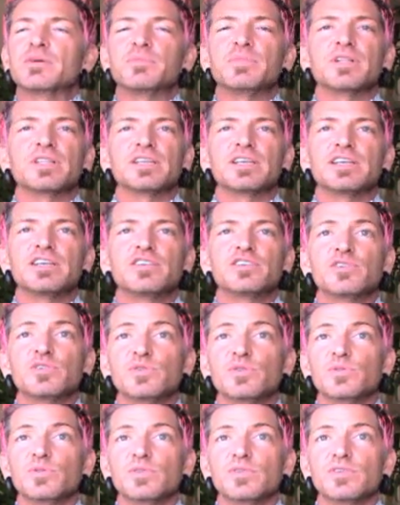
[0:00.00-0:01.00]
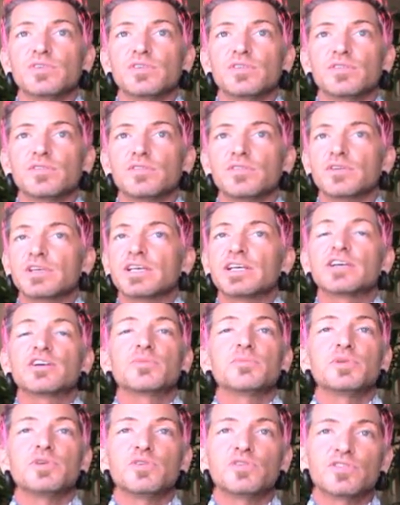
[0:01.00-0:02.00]
ability to
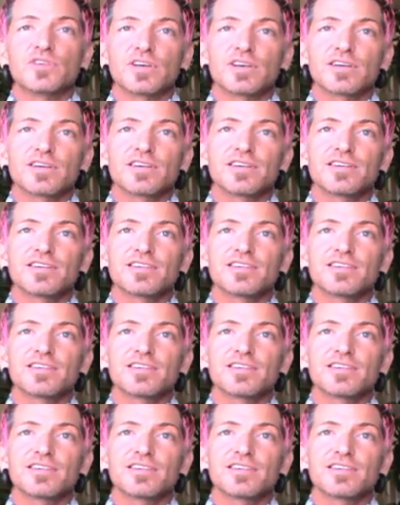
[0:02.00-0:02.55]
hear music,